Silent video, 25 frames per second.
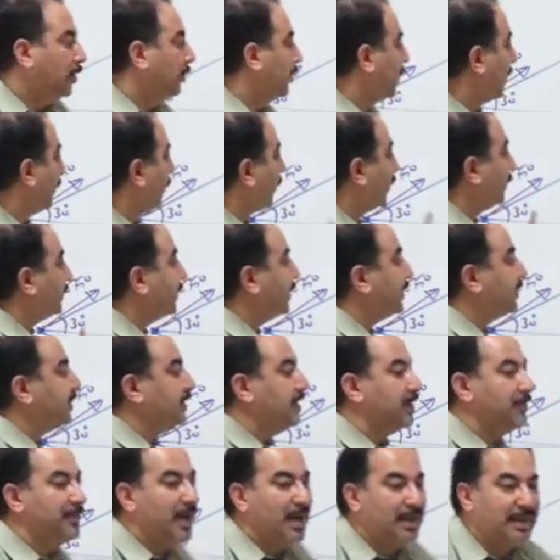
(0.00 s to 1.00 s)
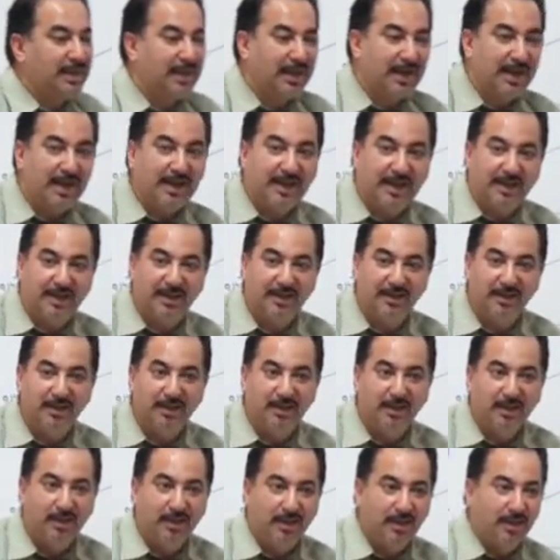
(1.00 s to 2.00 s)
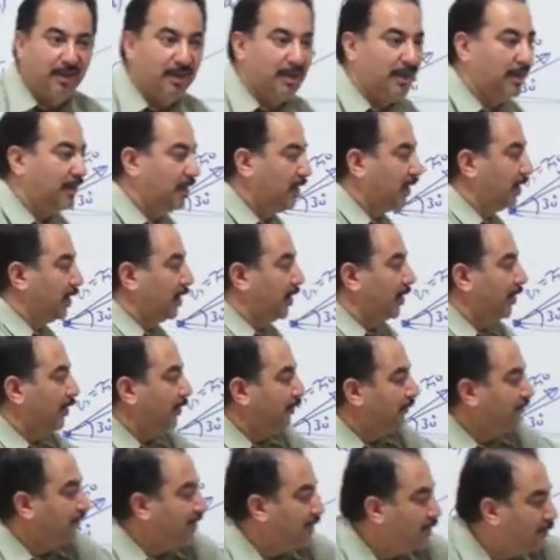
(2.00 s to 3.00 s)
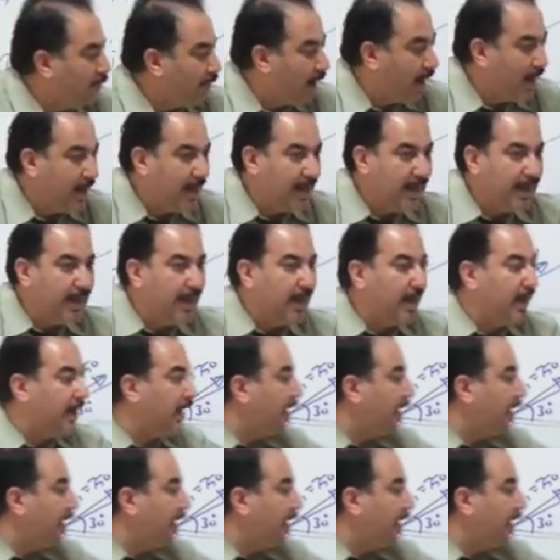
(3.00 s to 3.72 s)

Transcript: Because it's symmetric, Vy here